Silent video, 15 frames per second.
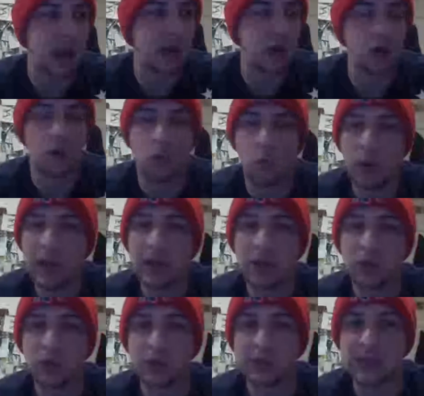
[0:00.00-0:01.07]
know when he
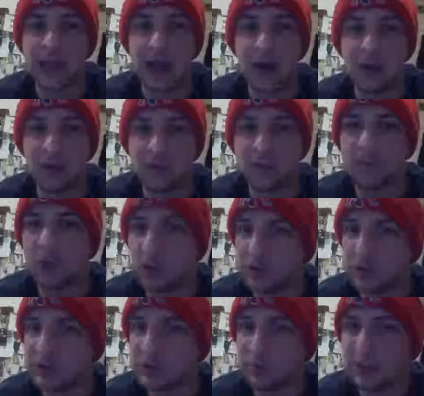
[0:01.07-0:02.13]
cools down,
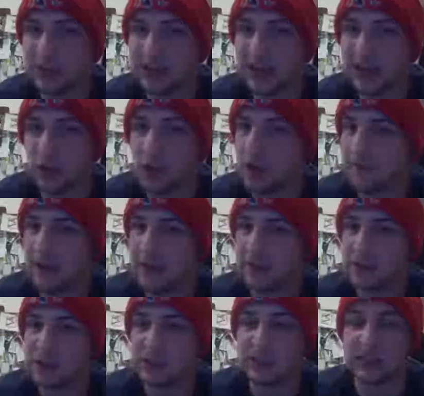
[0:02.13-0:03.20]
assuming that law of
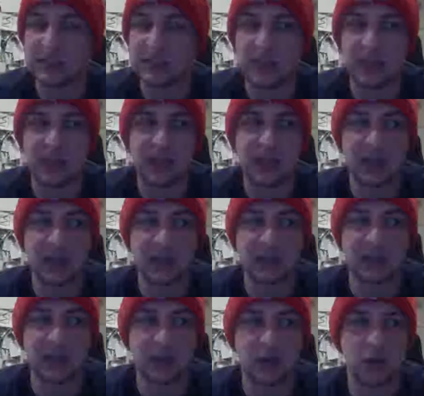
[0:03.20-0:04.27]
averages does kick in, he's
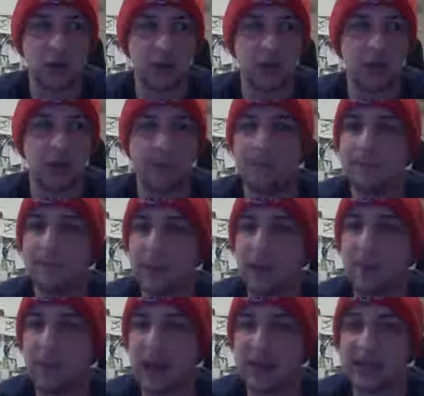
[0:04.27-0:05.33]
going to go, come
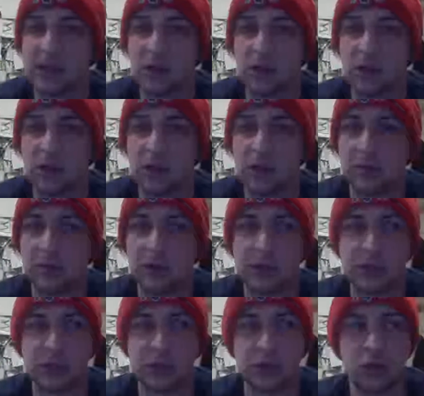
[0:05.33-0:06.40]
back down to earth here pretty
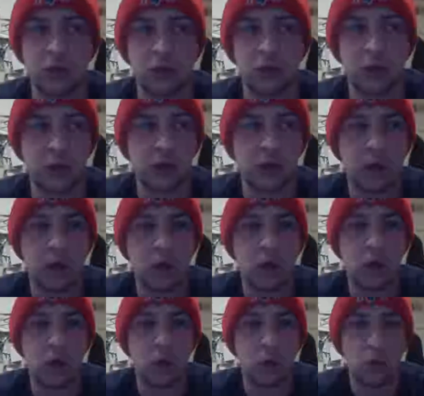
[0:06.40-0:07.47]
soon.
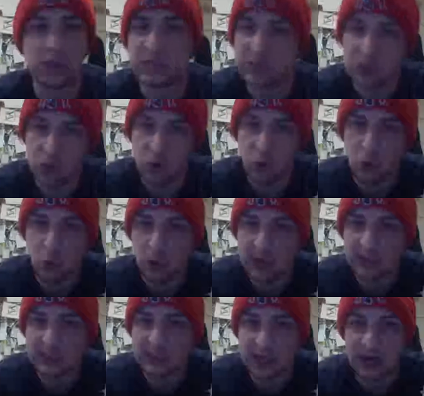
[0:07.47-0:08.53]
We just don't know when
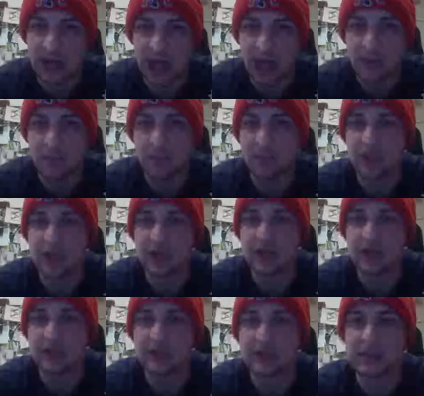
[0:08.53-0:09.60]
it's going to happen
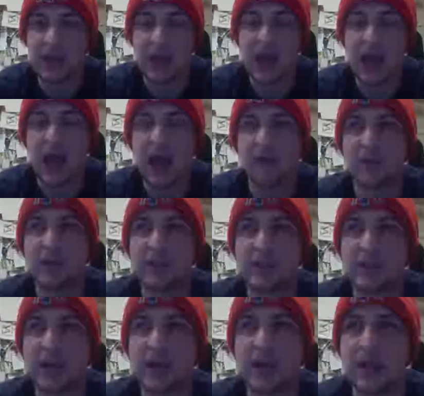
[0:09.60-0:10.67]
because after
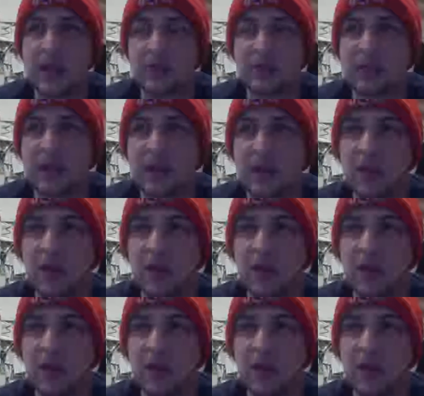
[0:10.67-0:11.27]
this night, that was another,